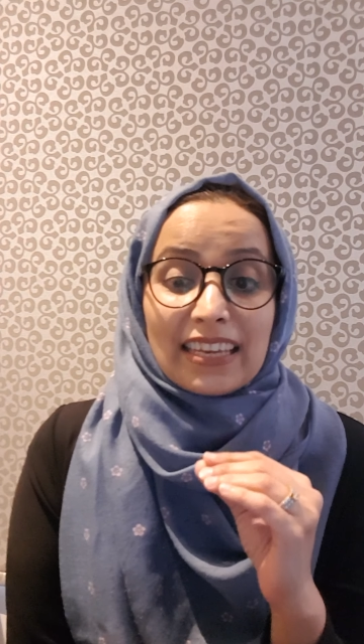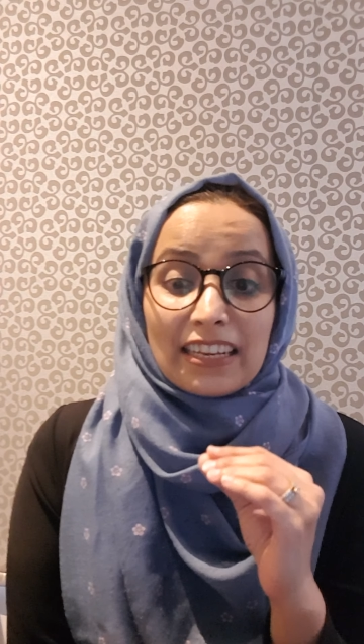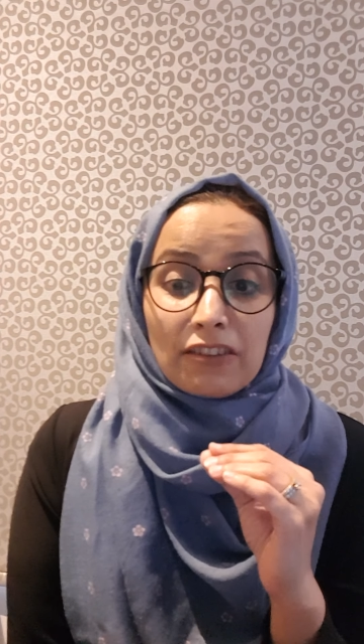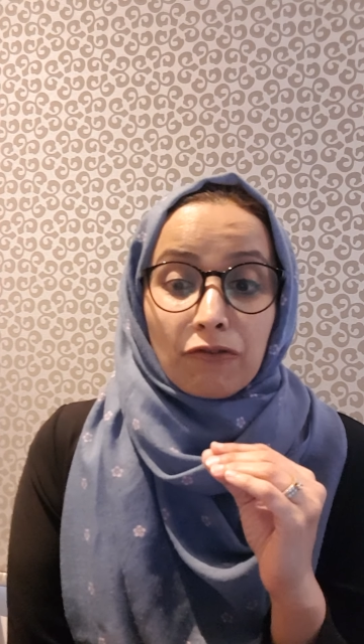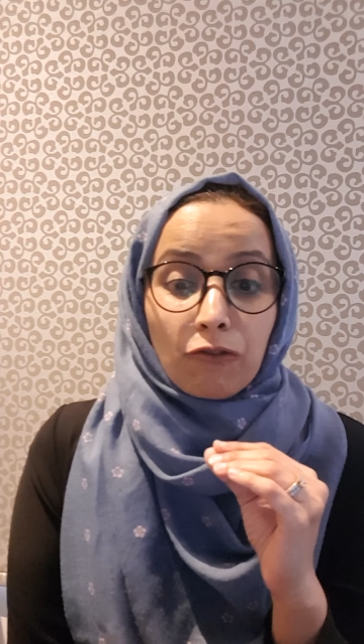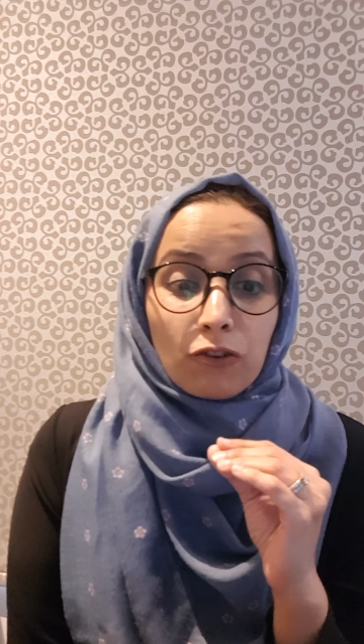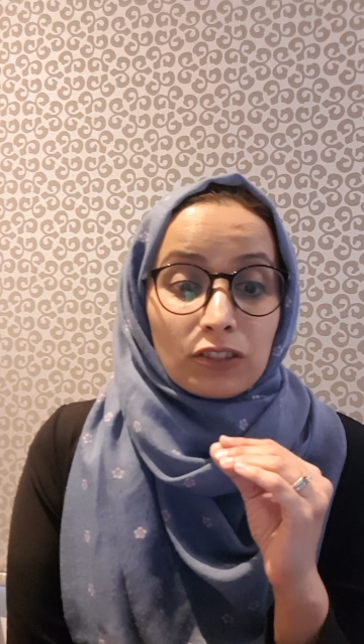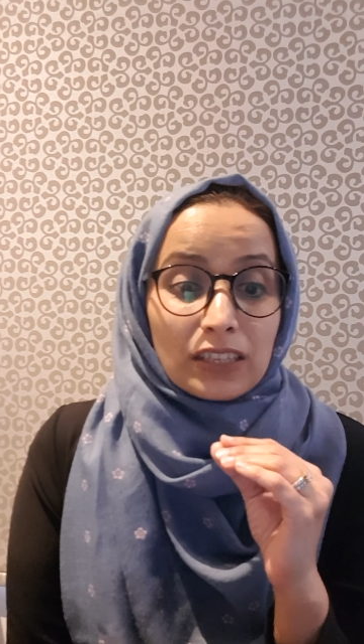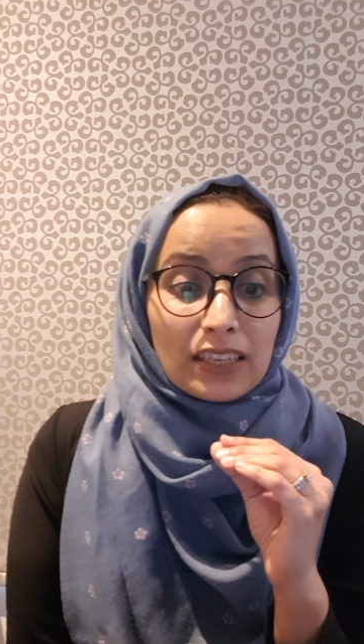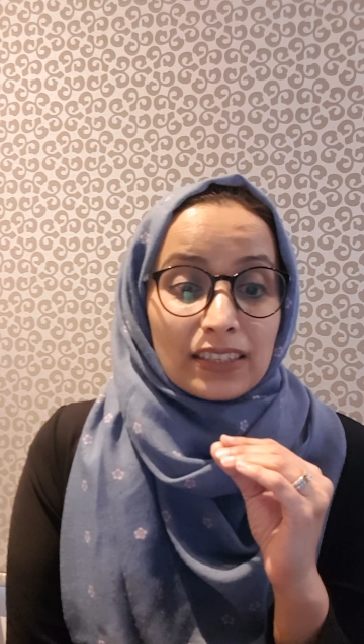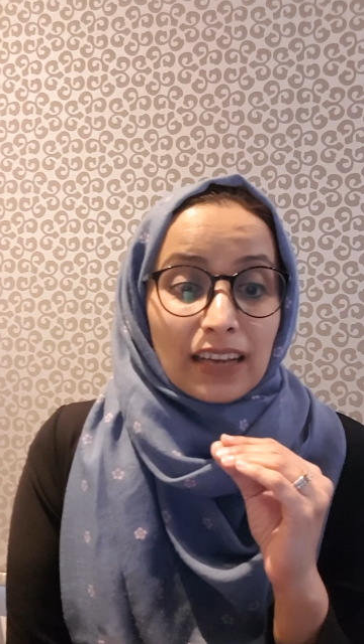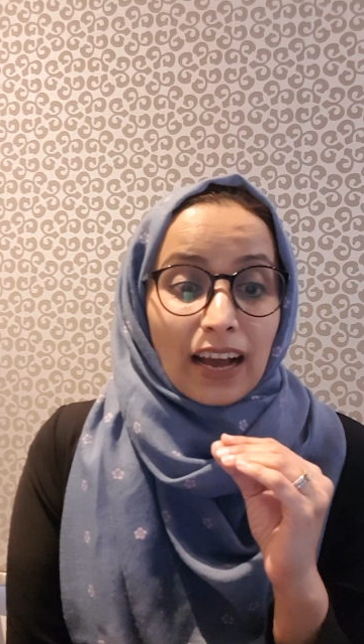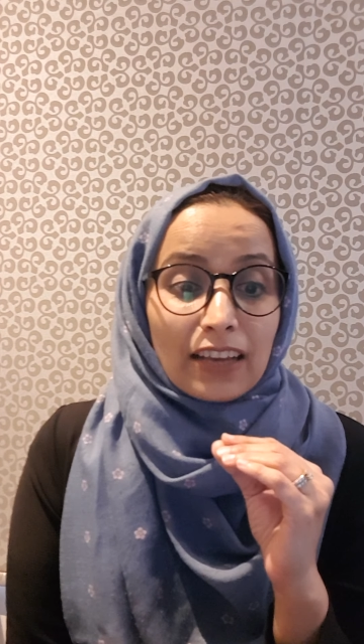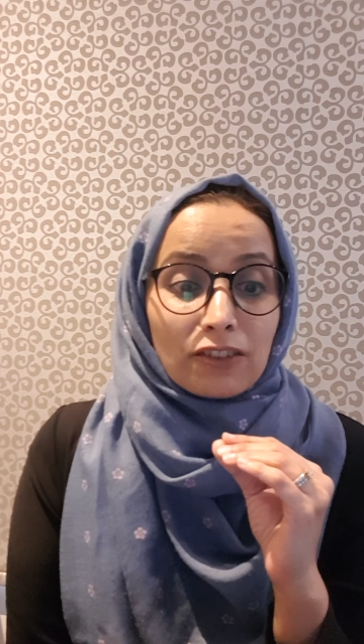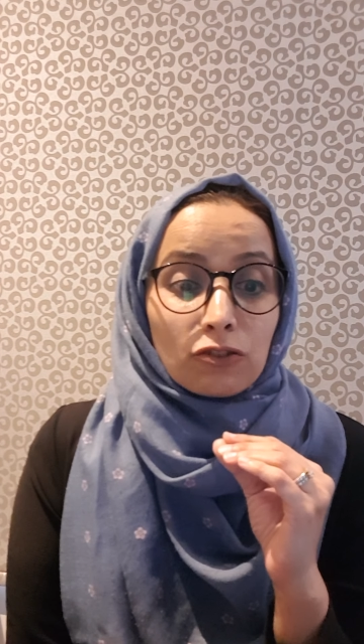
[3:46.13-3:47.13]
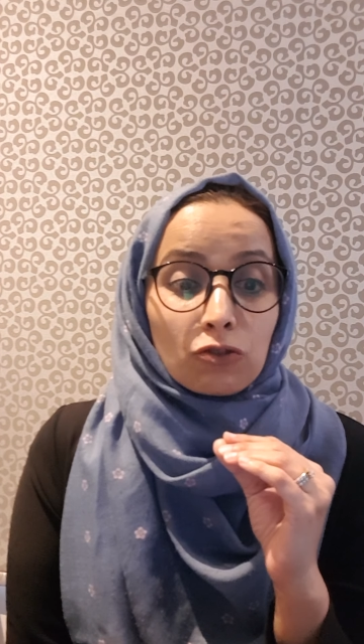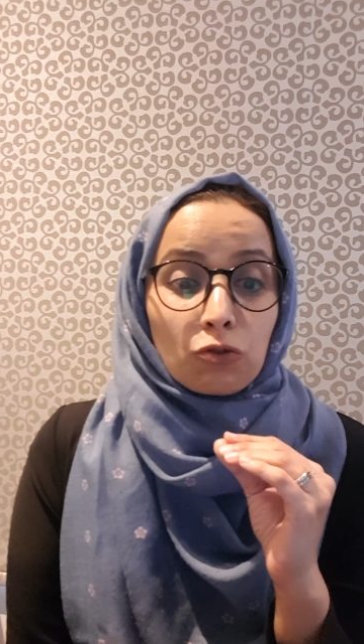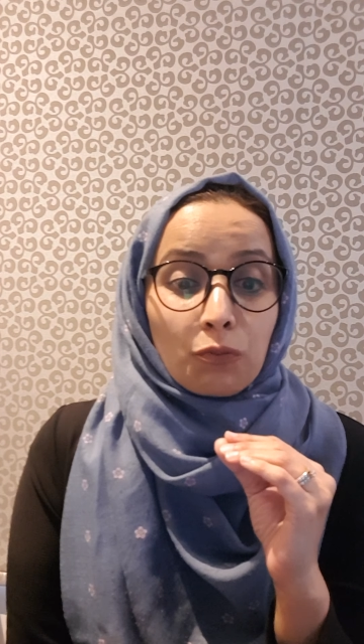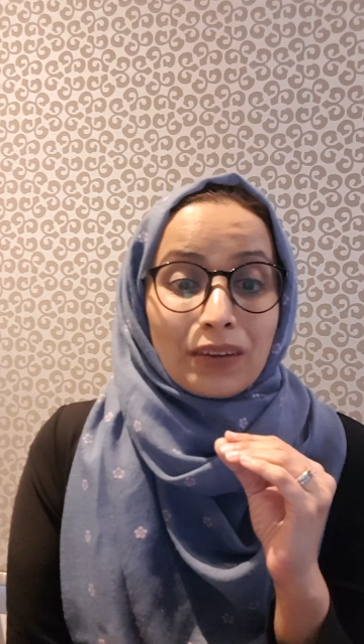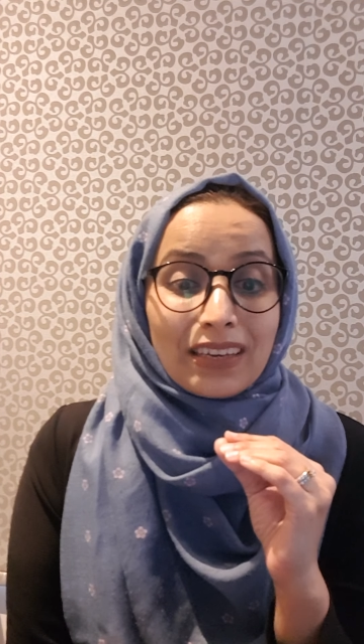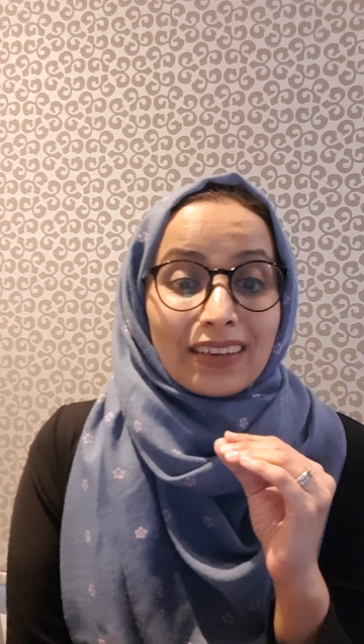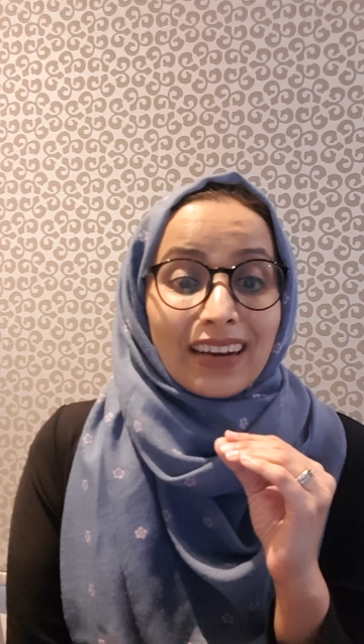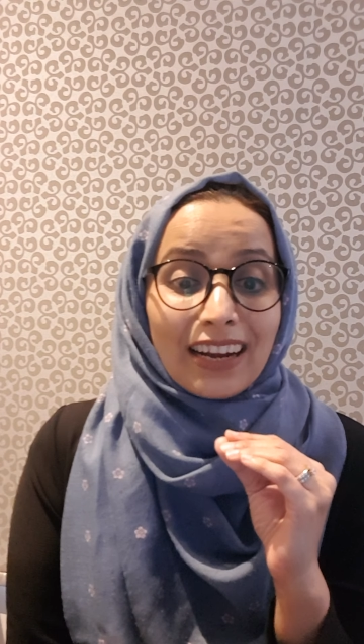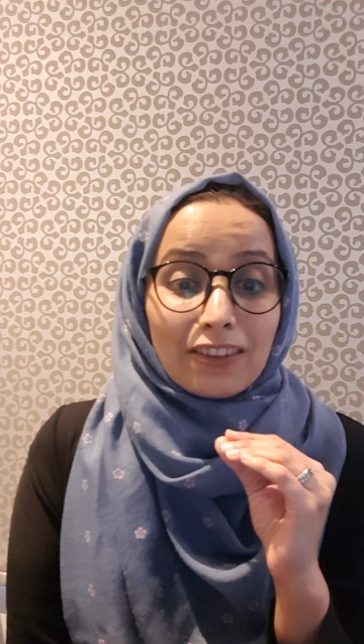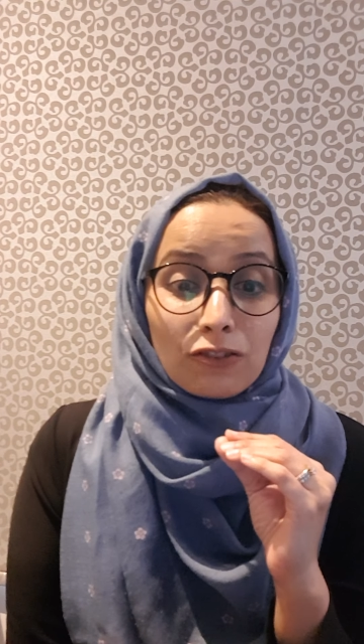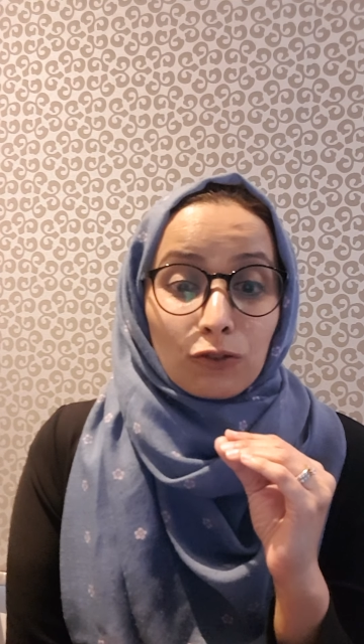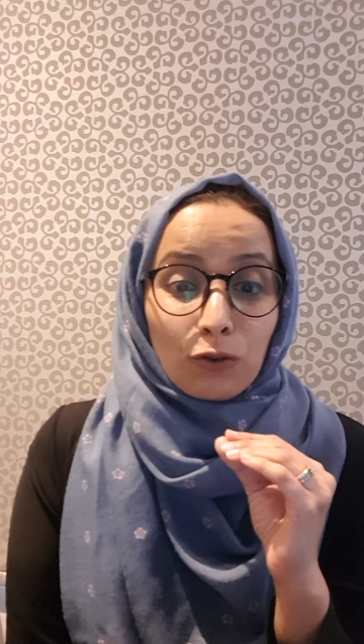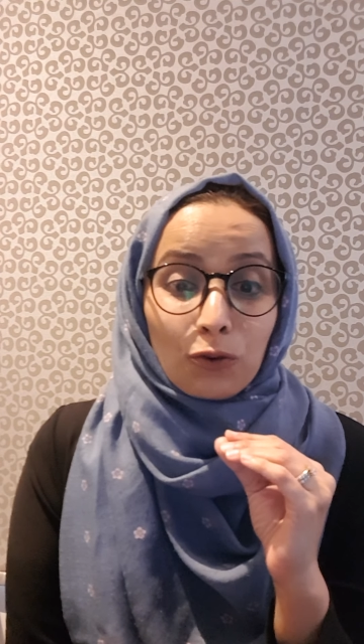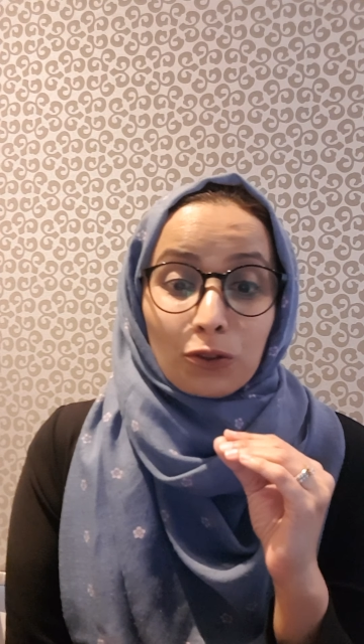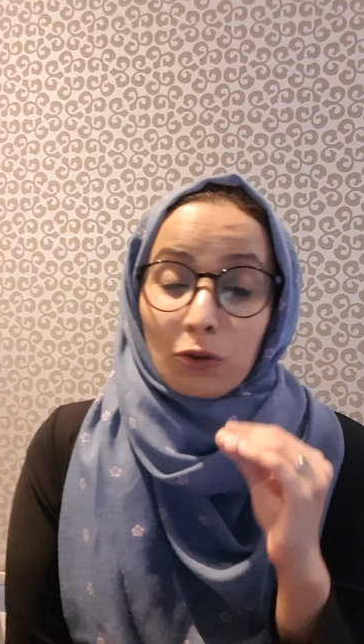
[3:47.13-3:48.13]
it forces us to be
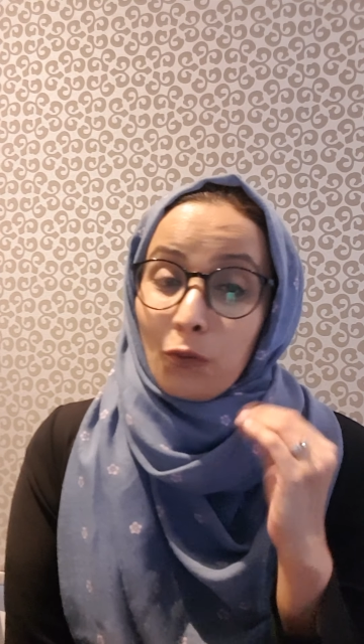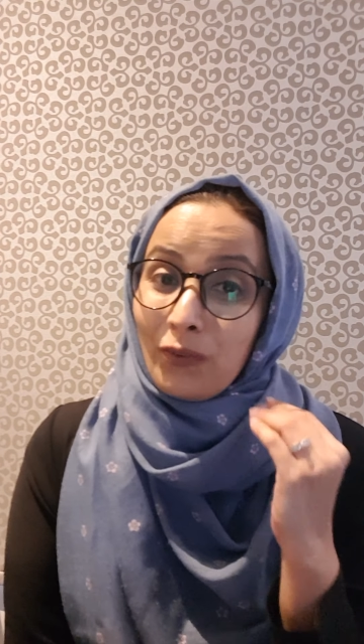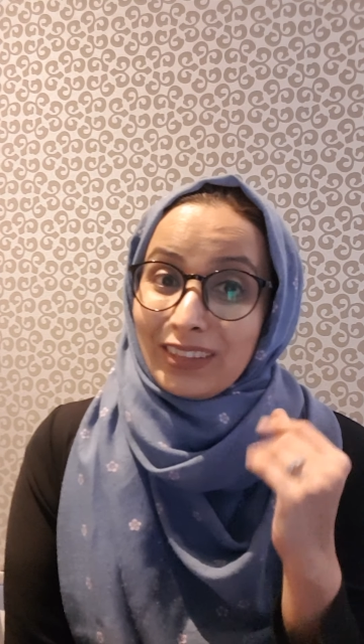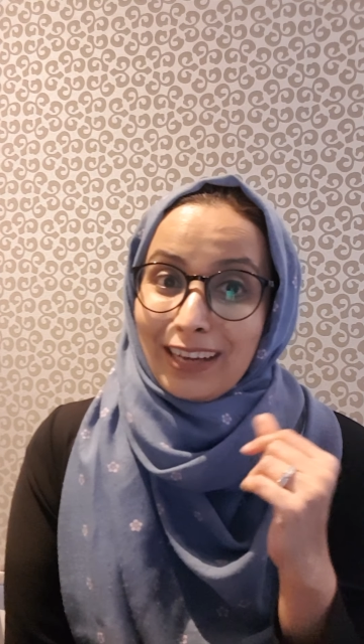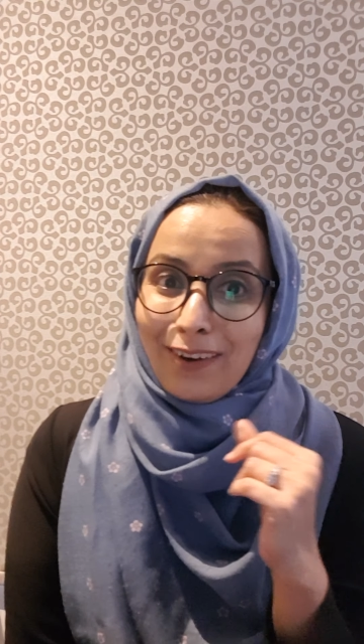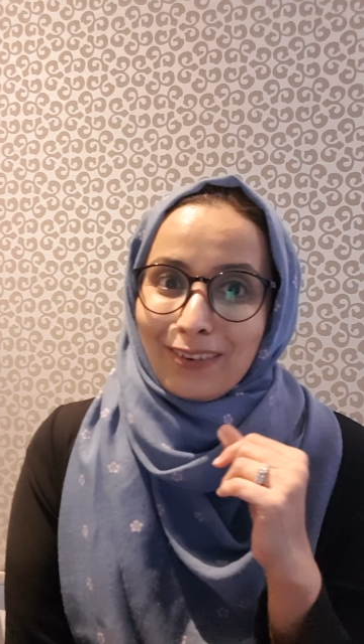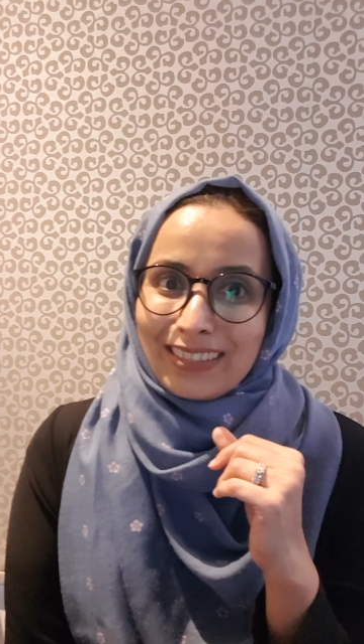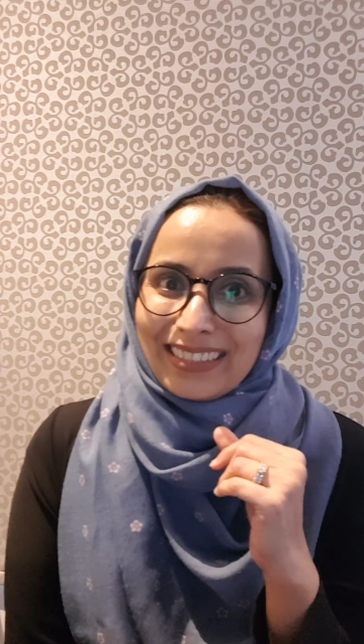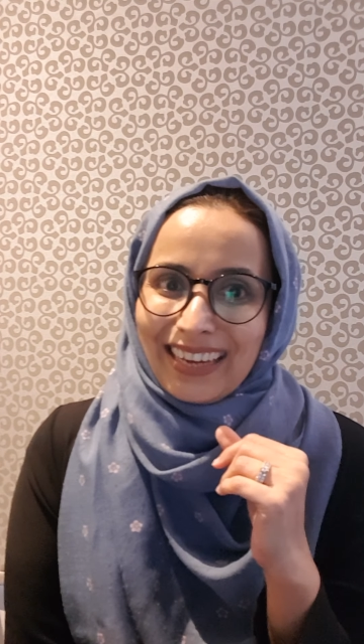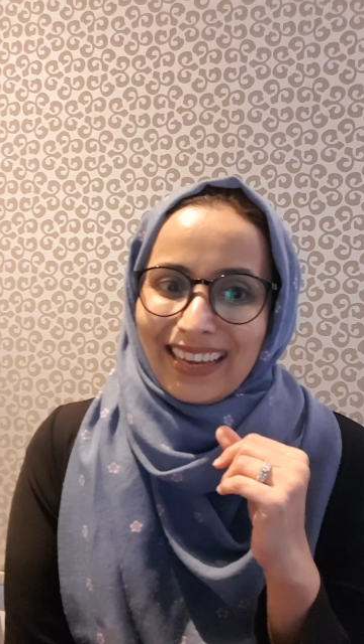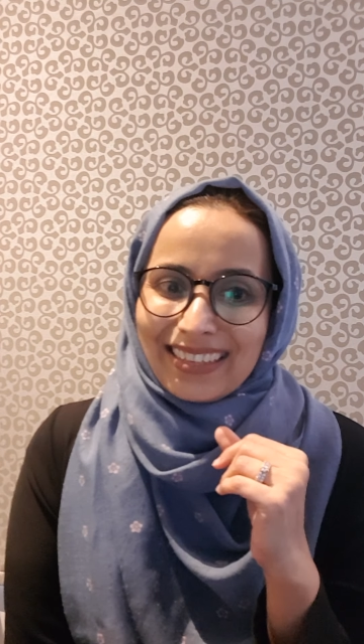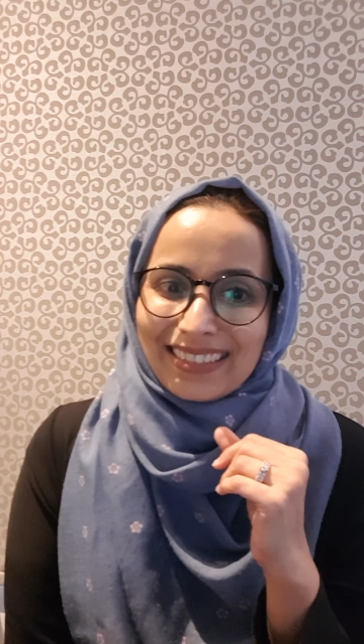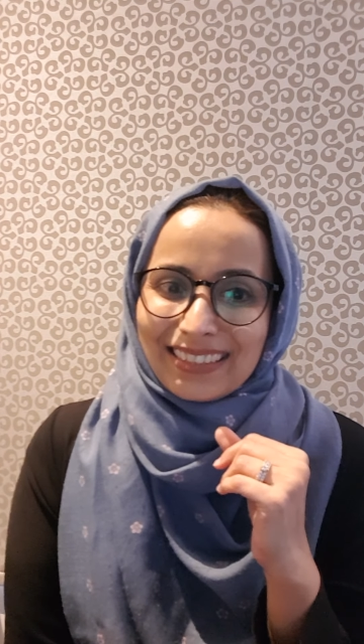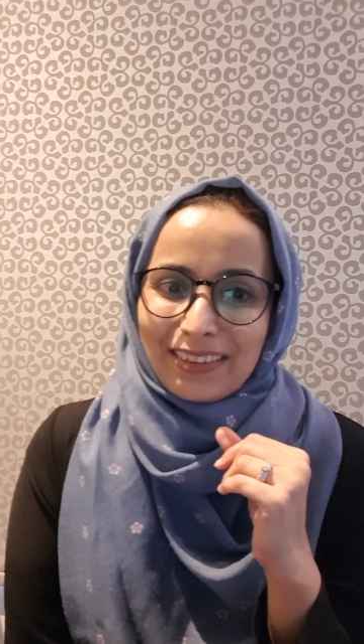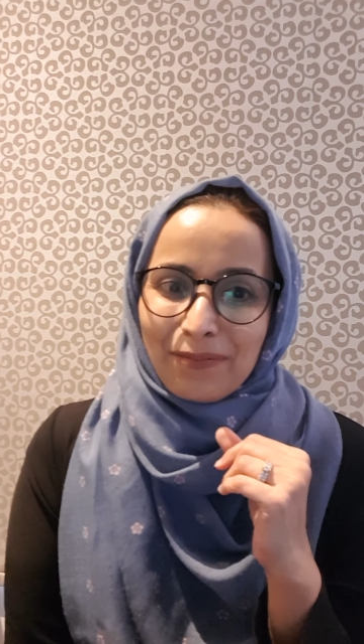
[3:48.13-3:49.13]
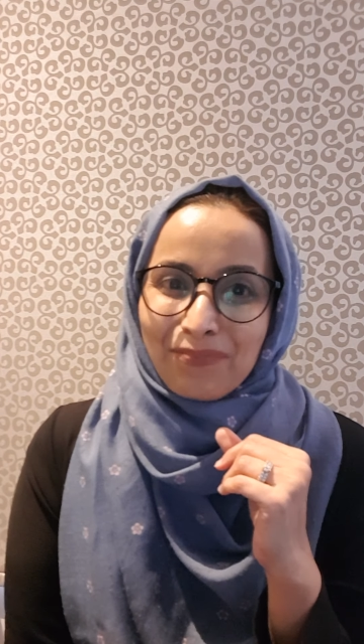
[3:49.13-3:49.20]
cutthroat with our tasks.